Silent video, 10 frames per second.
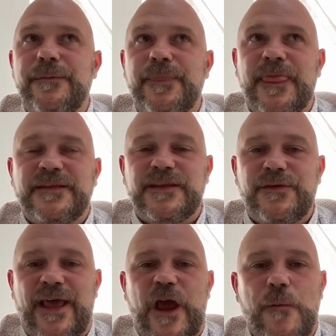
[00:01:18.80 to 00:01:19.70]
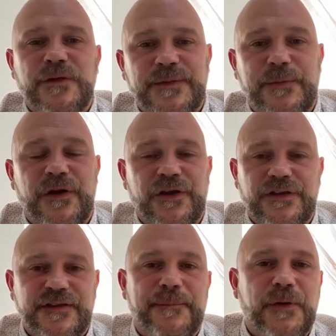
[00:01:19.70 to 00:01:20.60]
So that helps me when I
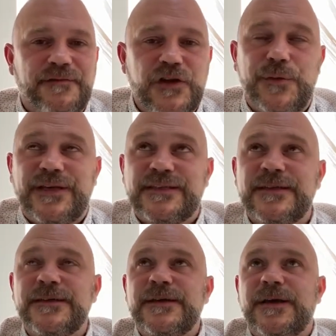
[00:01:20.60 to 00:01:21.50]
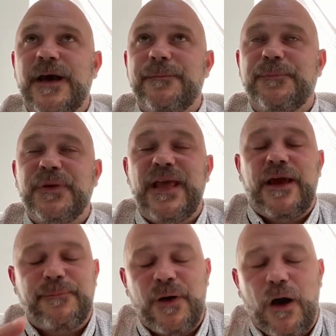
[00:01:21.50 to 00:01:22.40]
conduct my viewings. But
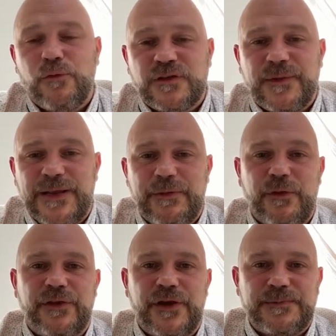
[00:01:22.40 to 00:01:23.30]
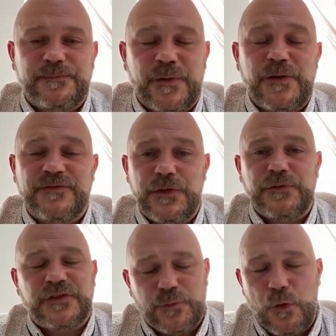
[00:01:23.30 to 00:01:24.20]
yeah, ultimately we want those
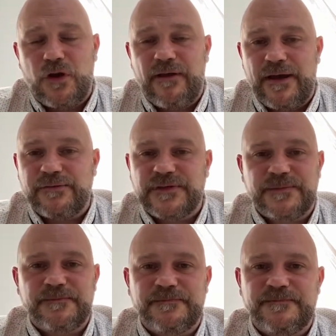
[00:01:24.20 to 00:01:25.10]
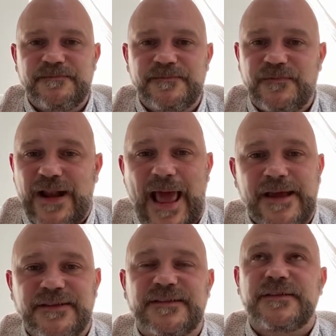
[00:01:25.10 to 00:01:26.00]
viewers to walk around
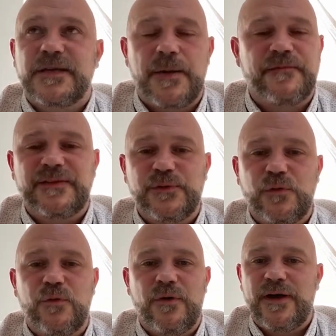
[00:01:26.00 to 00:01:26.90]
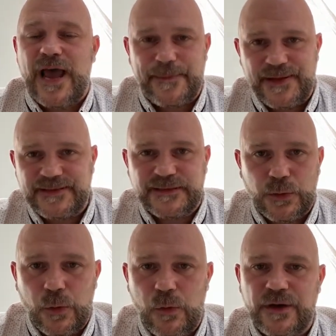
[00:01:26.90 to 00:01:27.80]
relaxed, comfortable, happy to
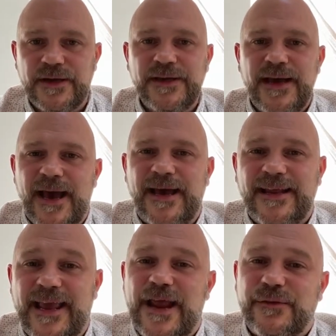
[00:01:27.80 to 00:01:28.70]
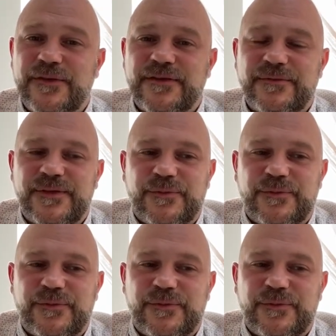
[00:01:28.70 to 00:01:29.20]
talk, and again,